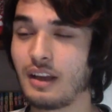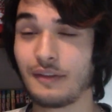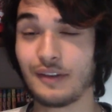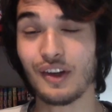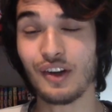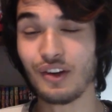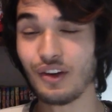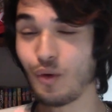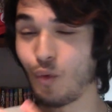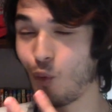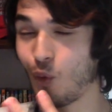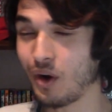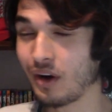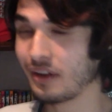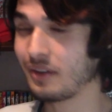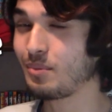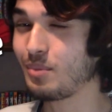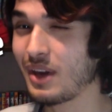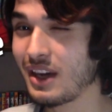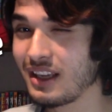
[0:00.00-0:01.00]
Now if you don't know what
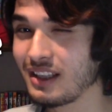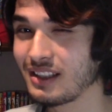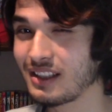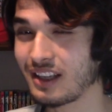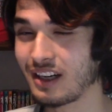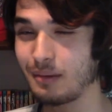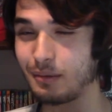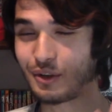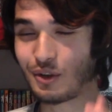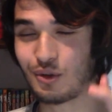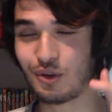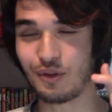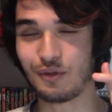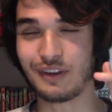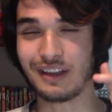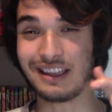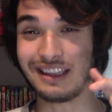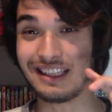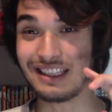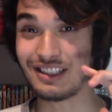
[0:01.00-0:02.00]
it means, then I'm sure
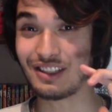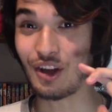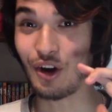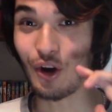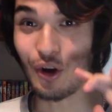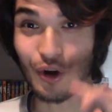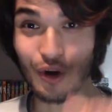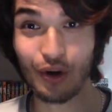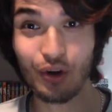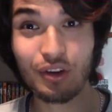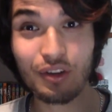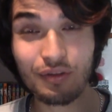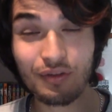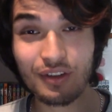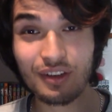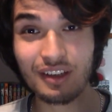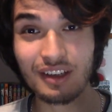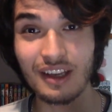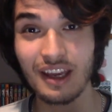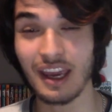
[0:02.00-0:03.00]
you've at least heard of
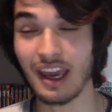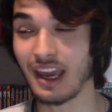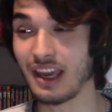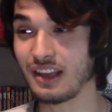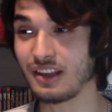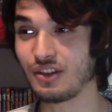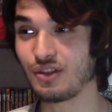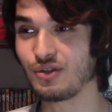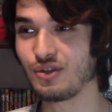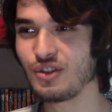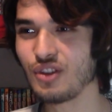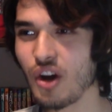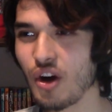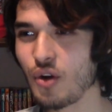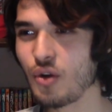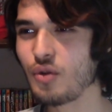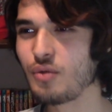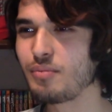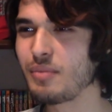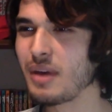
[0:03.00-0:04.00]
it and you
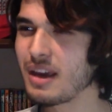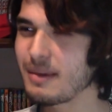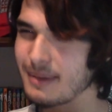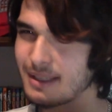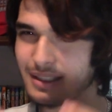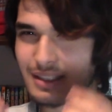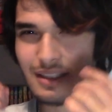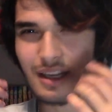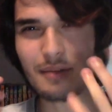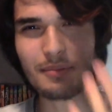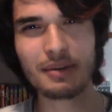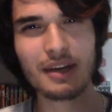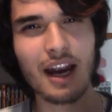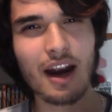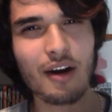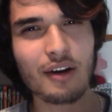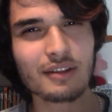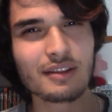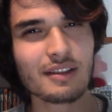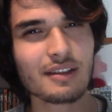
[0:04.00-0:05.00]
know maybe some
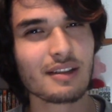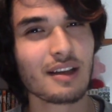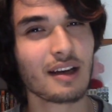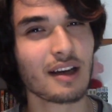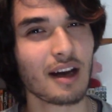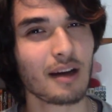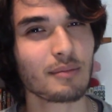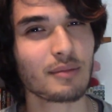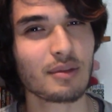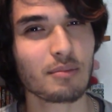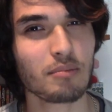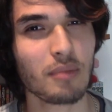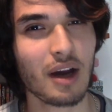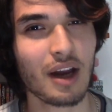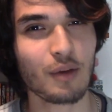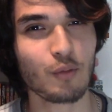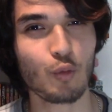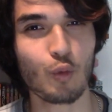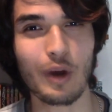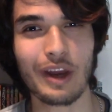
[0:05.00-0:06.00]
characters that come to
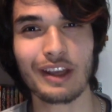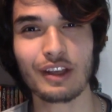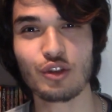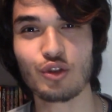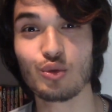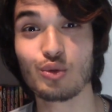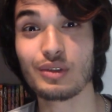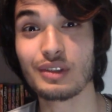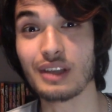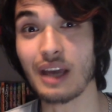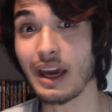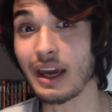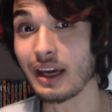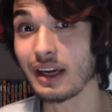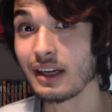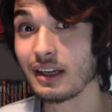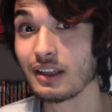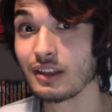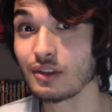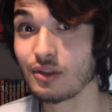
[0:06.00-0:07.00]
mind when you
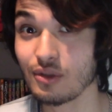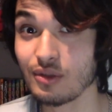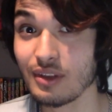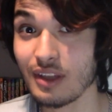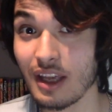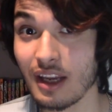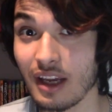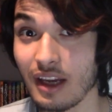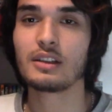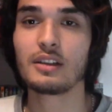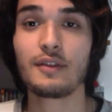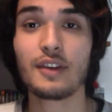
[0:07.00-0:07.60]
say tsundere.